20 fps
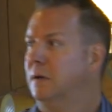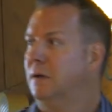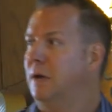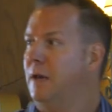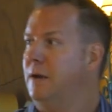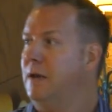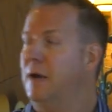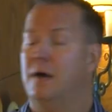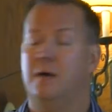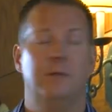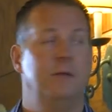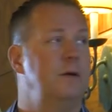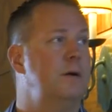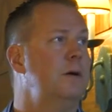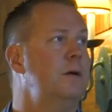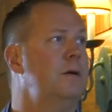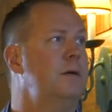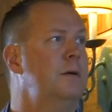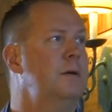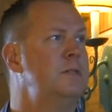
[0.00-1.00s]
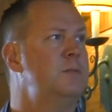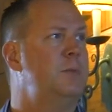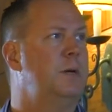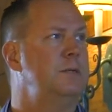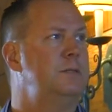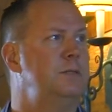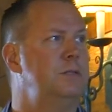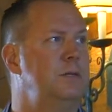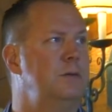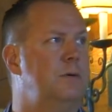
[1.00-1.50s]
And now they're
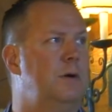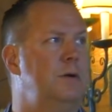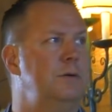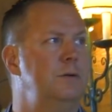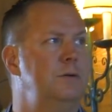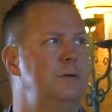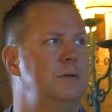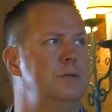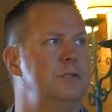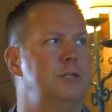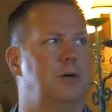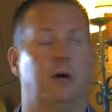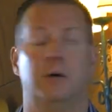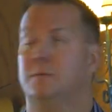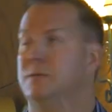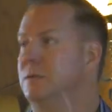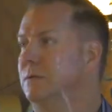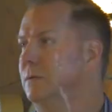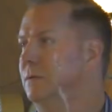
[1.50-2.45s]
expected to go out and do their jobs.